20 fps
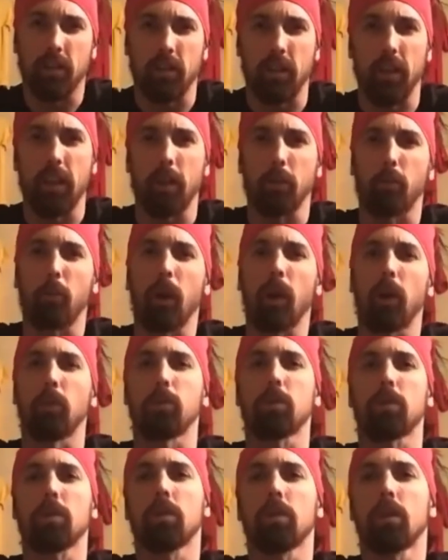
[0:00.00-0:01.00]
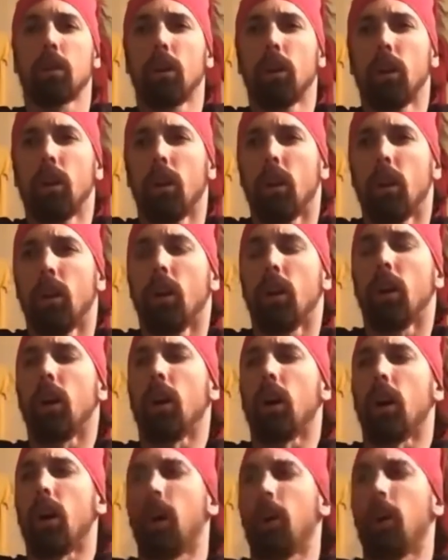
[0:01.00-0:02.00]
sitting routes,
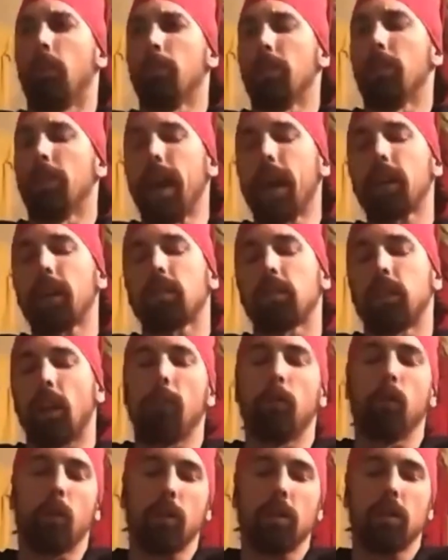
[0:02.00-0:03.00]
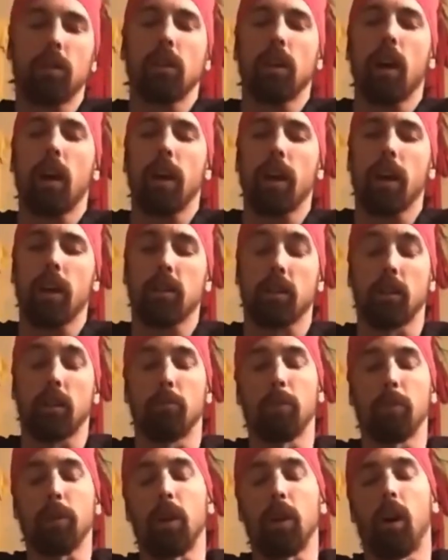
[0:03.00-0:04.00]
next level at CIS and
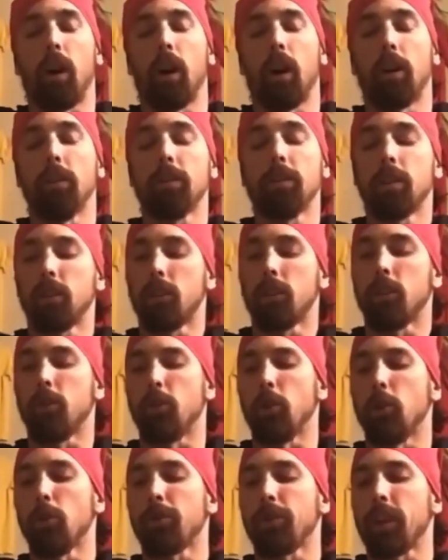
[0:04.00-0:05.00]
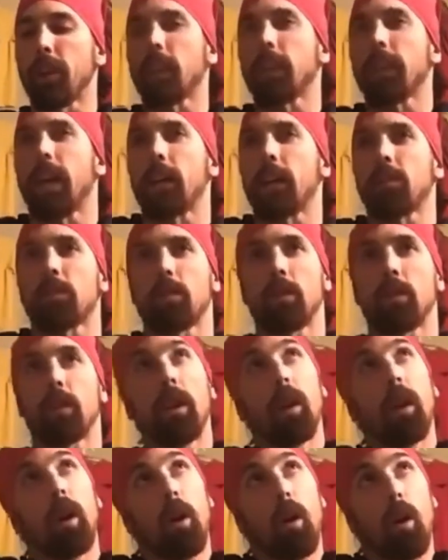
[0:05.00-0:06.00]
then beyond, do you think that's
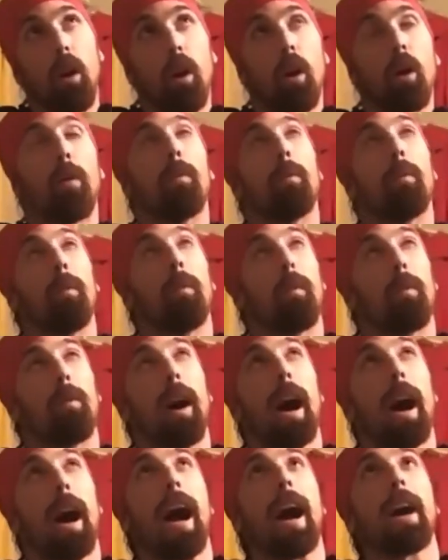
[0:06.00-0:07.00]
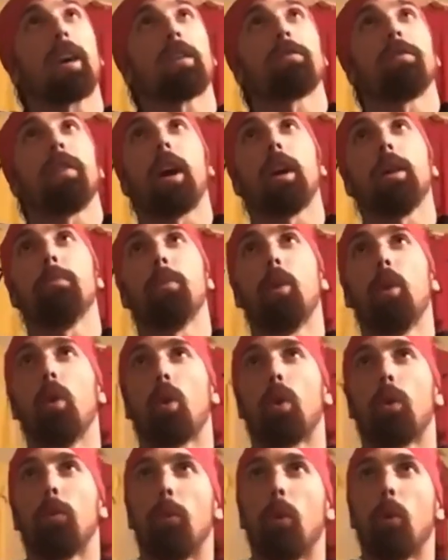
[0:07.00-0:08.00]
as valuable
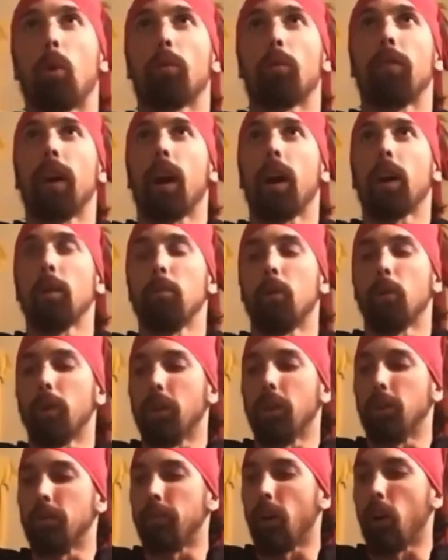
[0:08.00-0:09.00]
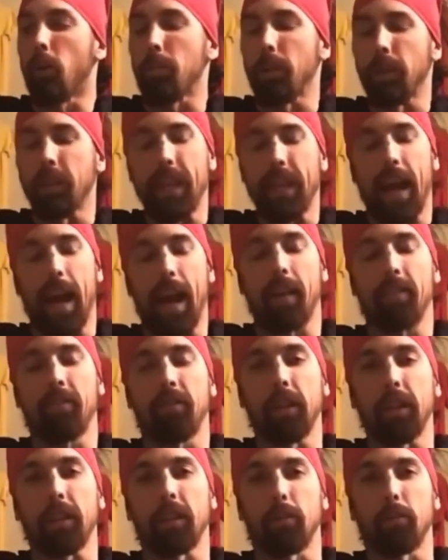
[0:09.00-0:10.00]
or more valuable than developing the
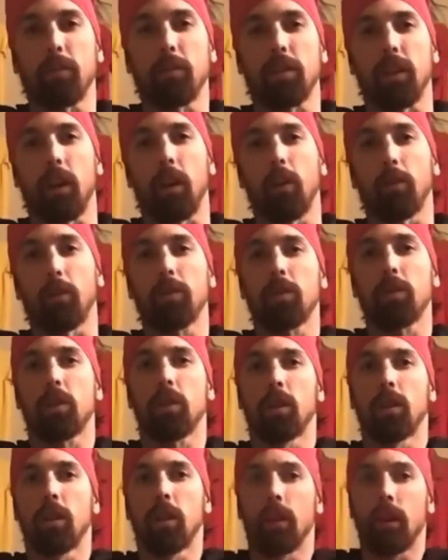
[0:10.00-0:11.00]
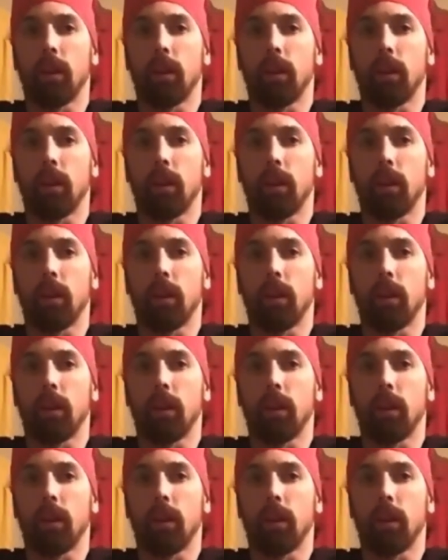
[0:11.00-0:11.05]
athlete themselves?